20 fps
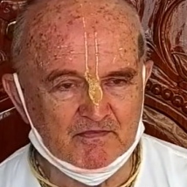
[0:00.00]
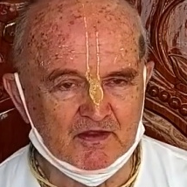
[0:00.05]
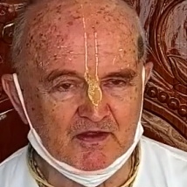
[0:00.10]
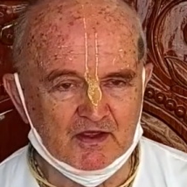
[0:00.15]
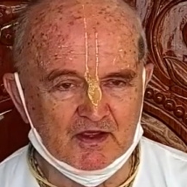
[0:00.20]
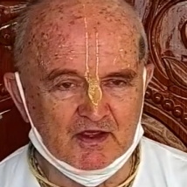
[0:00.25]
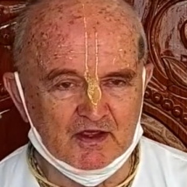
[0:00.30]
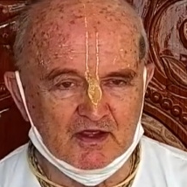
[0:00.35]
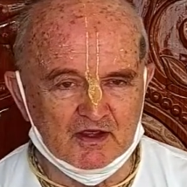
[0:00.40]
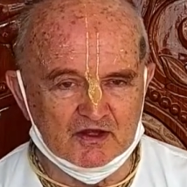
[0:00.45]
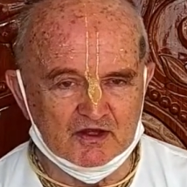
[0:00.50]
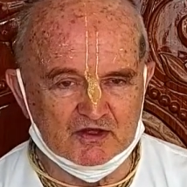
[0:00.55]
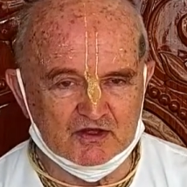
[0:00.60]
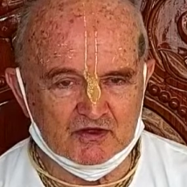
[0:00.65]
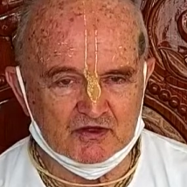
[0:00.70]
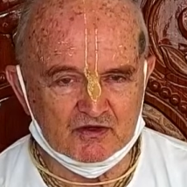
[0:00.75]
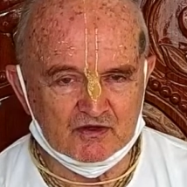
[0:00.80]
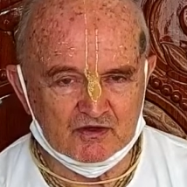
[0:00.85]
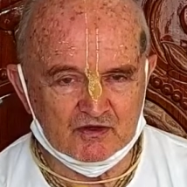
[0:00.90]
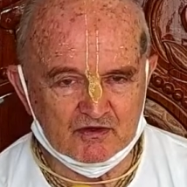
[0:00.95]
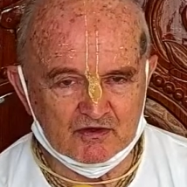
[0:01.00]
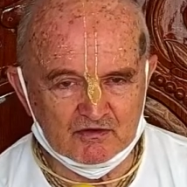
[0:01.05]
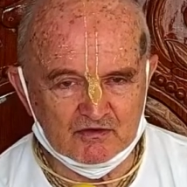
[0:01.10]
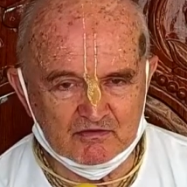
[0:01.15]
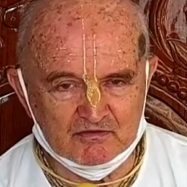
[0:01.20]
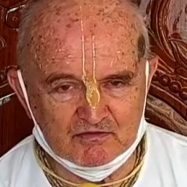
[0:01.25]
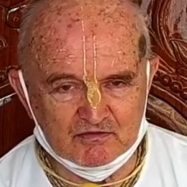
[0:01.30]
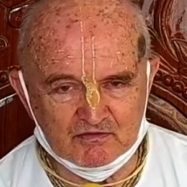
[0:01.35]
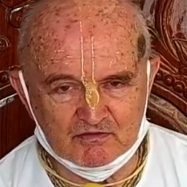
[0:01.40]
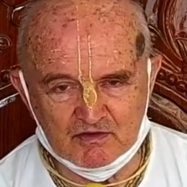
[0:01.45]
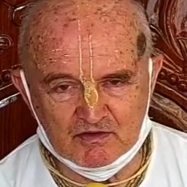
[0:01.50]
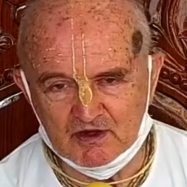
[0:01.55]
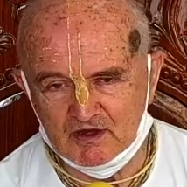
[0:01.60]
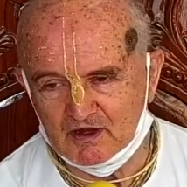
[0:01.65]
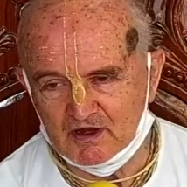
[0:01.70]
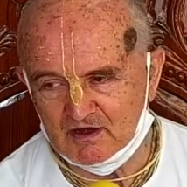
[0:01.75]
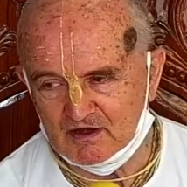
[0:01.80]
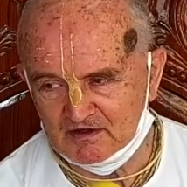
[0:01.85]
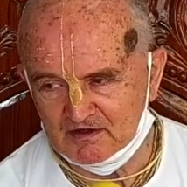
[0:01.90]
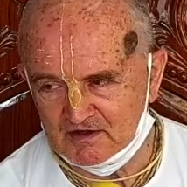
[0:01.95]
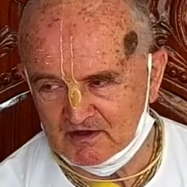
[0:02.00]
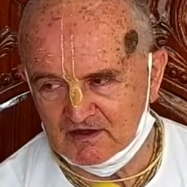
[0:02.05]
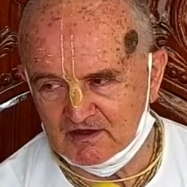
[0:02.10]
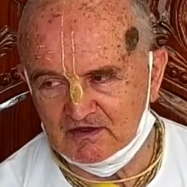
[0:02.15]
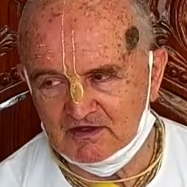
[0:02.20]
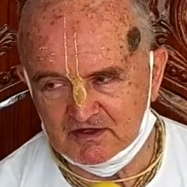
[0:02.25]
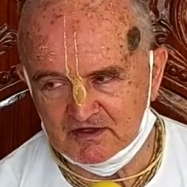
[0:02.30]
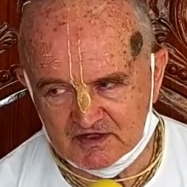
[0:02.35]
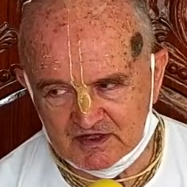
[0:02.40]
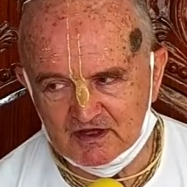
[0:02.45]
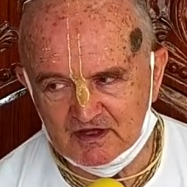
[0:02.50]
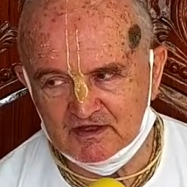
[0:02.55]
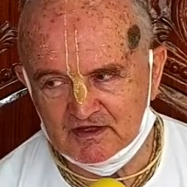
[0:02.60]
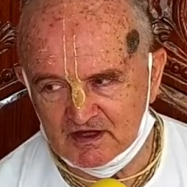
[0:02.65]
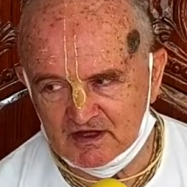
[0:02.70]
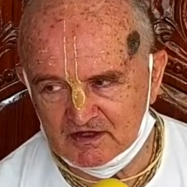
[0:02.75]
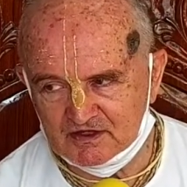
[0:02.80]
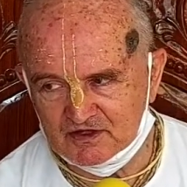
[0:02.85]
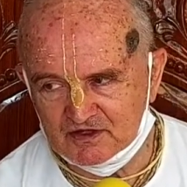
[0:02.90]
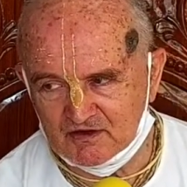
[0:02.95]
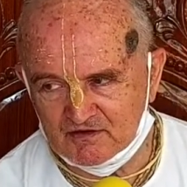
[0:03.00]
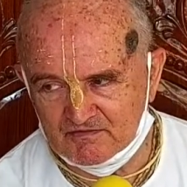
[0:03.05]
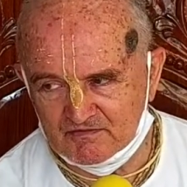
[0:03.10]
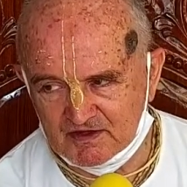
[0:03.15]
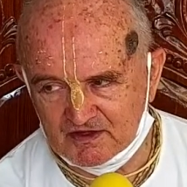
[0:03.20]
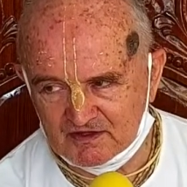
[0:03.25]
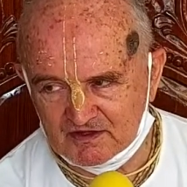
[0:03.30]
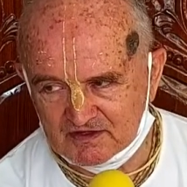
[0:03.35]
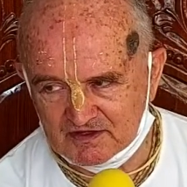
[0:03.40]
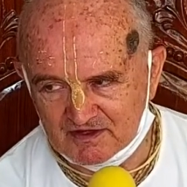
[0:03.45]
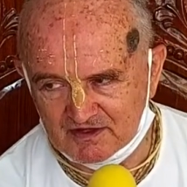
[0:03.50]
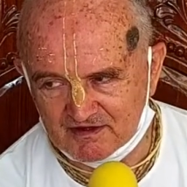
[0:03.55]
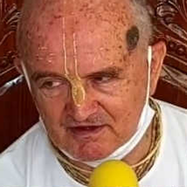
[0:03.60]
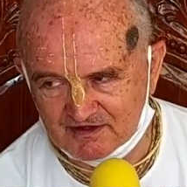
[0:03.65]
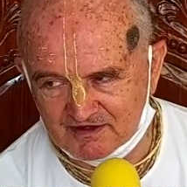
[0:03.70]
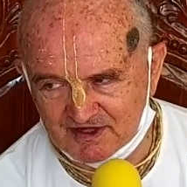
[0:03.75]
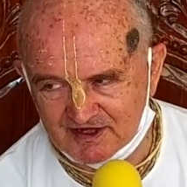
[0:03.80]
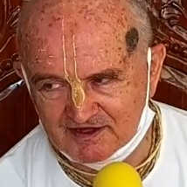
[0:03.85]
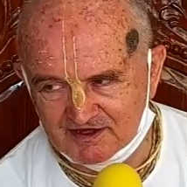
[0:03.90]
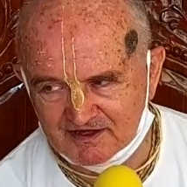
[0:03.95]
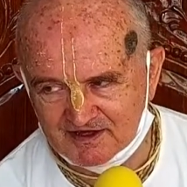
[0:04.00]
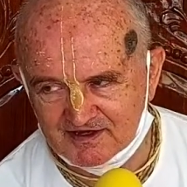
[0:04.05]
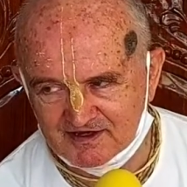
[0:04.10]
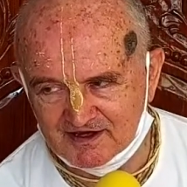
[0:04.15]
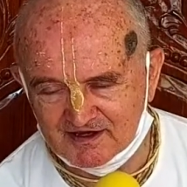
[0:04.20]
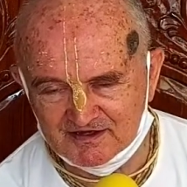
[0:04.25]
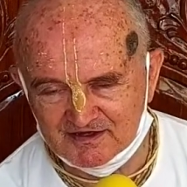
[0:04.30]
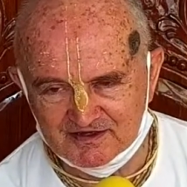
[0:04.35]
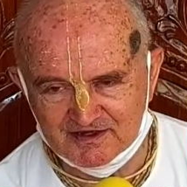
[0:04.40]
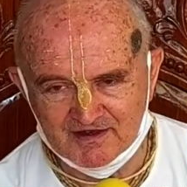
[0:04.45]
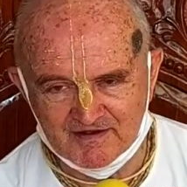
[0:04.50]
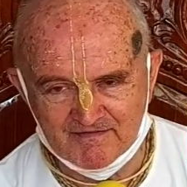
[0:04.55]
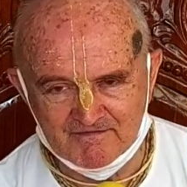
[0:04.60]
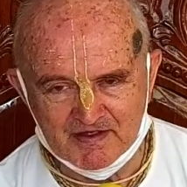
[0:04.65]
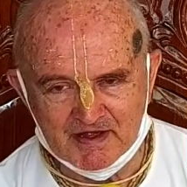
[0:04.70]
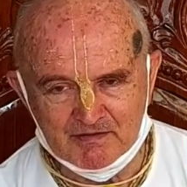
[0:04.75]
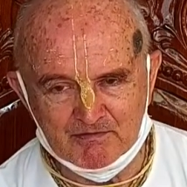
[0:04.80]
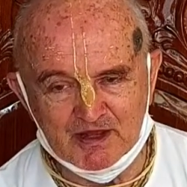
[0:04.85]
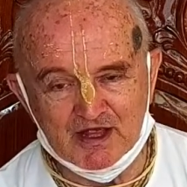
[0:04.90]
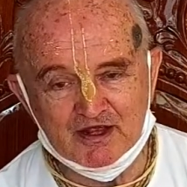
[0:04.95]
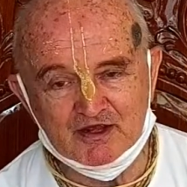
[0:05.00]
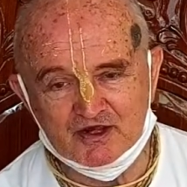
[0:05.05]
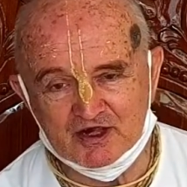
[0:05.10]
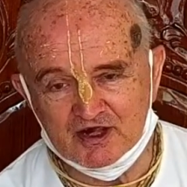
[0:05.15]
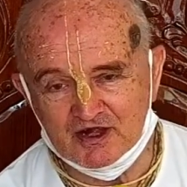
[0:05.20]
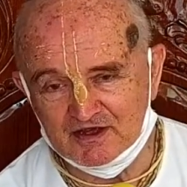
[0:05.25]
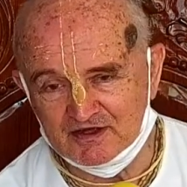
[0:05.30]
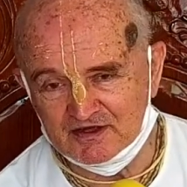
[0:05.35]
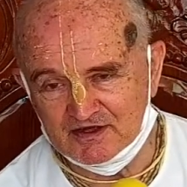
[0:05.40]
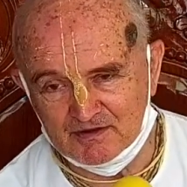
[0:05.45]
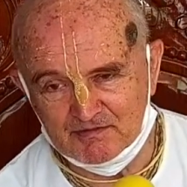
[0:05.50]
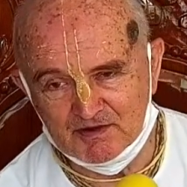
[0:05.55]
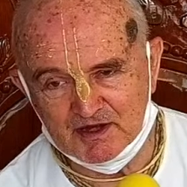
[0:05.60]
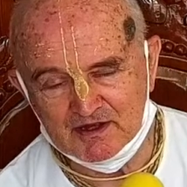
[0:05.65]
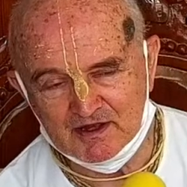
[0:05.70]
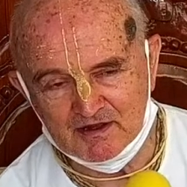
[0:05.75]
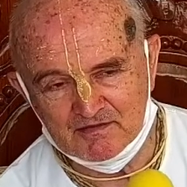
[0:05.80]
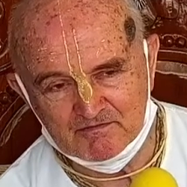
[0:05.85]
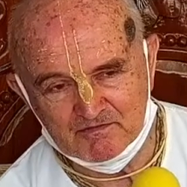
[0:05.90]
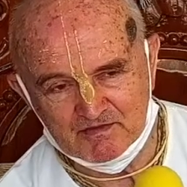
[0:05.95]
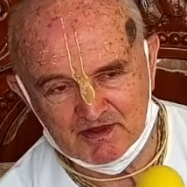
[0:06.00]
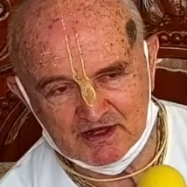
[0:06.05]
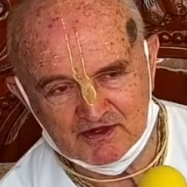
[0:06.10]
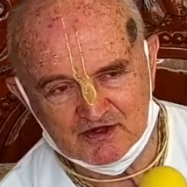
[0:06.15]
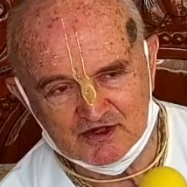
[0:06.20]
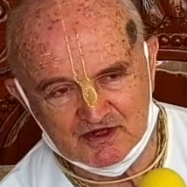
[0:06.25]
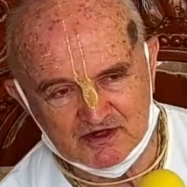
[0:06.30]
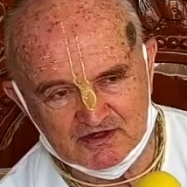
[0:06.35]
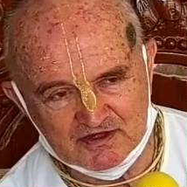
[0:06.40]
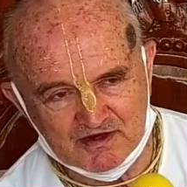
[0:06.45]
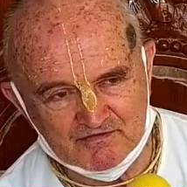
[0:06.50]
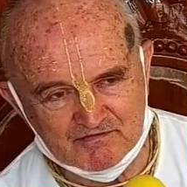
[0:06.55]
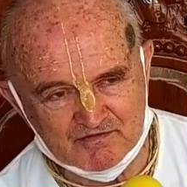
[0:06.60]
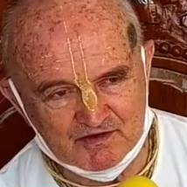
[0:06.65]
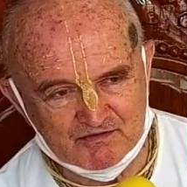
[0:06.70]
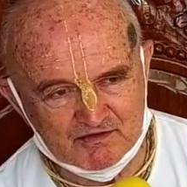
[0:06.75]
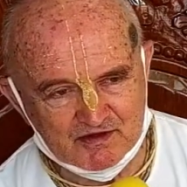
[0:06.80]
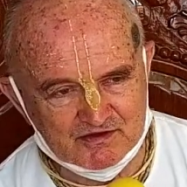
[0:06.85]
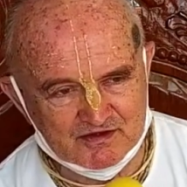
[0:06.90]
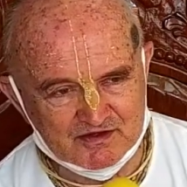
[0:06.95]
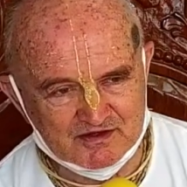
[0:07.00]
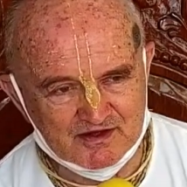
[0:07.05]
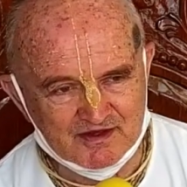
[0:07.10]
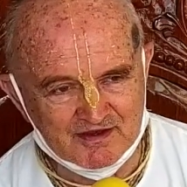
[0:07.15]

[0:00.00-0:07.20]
So we are the descendants of these Kshatriyas, Lechas. They became Lechas afterwards,